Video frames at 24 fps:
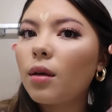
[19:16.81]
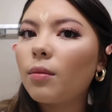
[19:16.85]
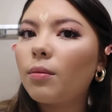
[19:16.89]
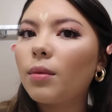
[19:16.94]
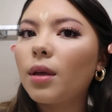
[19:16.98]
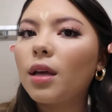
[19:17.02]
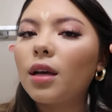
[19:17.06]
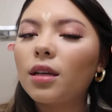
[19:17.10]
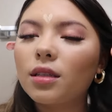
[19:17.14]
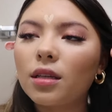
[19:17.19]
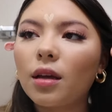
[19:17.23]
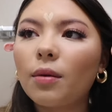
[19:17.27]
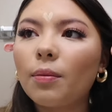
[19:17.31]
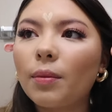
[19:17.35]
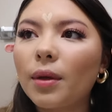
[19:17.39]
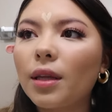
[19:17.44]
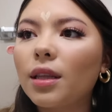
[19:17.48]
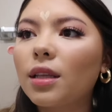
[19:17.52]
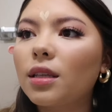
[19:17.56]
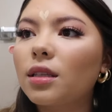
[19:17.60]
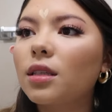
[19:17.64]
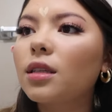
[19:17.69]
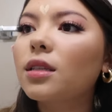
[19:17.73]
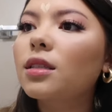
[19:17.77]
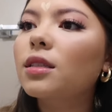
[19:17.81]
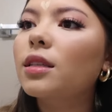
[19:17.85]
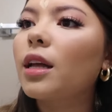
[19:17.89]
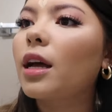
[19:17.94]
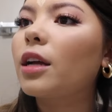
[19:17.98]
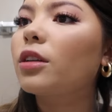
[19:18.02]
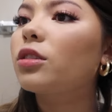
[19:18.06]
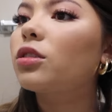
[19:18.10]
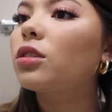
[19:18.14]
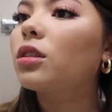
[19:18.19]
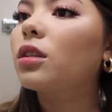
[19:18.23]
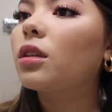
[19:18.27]
because I mean this is
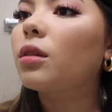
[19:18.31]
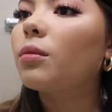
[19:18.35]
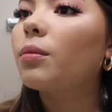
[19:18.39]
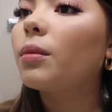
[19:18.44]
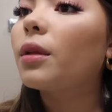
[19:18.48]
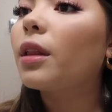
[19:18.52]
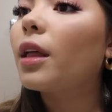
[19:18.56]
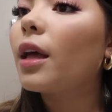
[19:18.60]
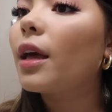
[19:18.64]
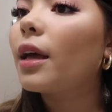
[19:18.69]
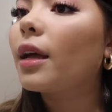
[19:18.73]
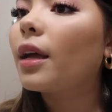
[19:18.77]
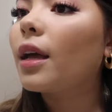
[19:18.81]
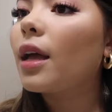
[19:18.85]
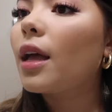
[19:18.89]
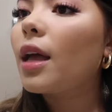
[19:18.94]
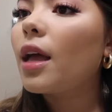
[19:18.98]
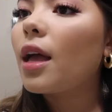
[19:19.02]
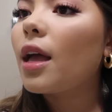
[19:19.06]
naturally, but like